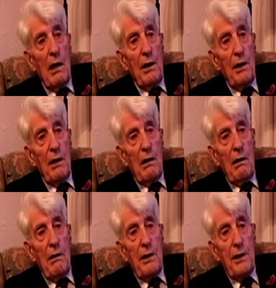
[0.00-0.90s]
And
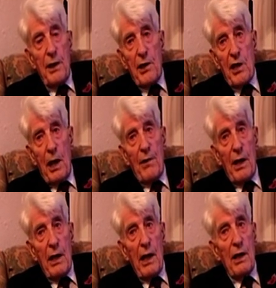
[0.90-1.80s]
did the same
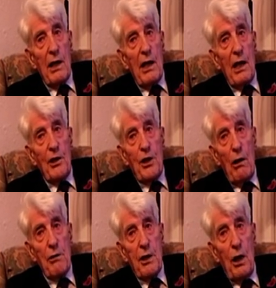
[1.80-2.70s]
thing again. And
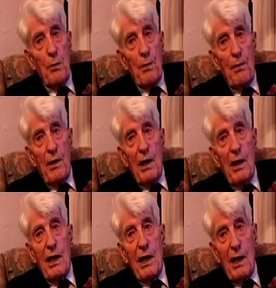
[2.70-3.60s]
Joe Soap,
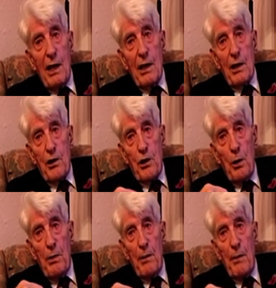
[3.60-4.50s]

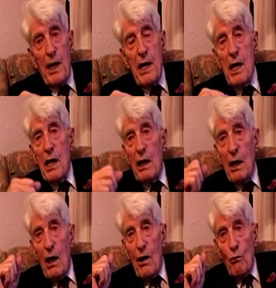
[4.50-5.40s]
stupid me,
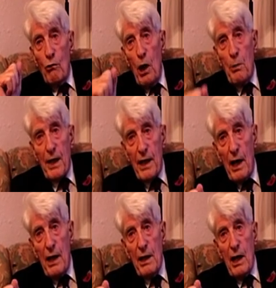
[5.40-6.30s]
rope
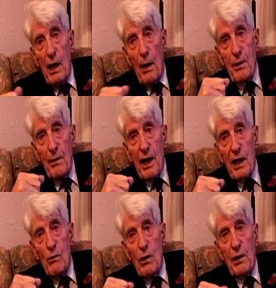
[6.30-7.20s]
again, up to a
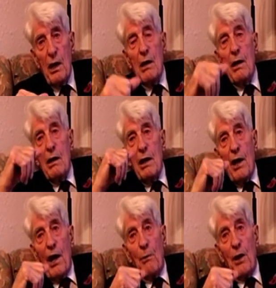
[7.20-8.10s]
neck in water.
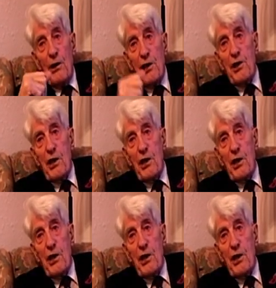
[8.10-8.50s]
But